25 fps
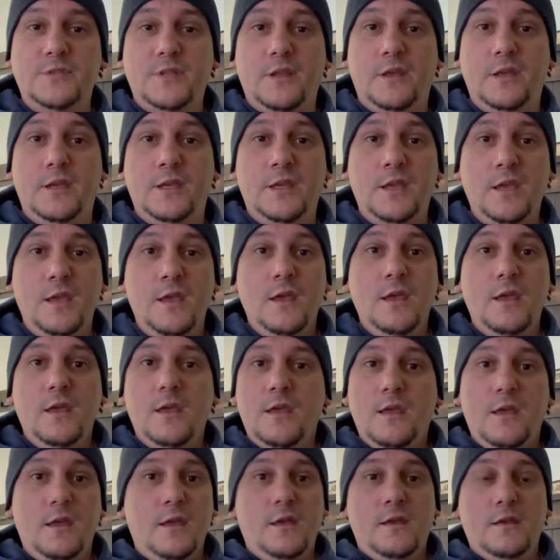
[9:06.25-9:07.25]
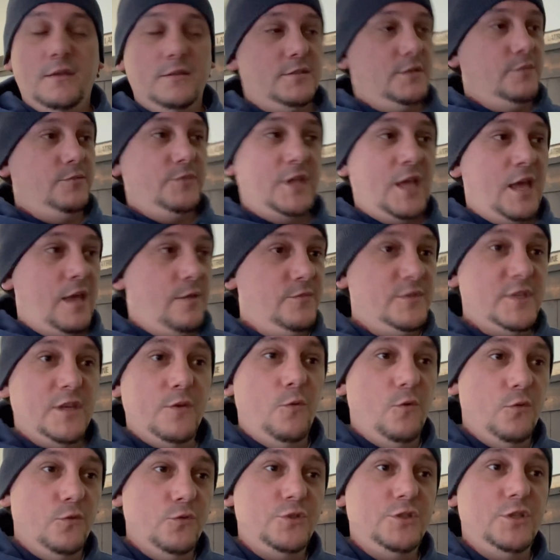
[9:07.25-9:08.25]
Like, sometimes they
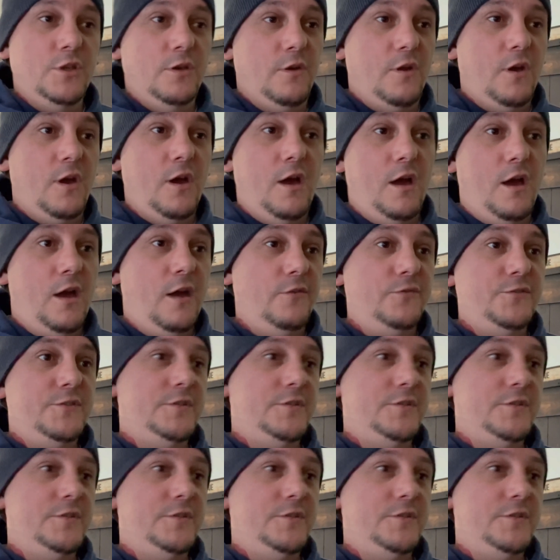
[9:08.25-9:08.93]
won't shut off.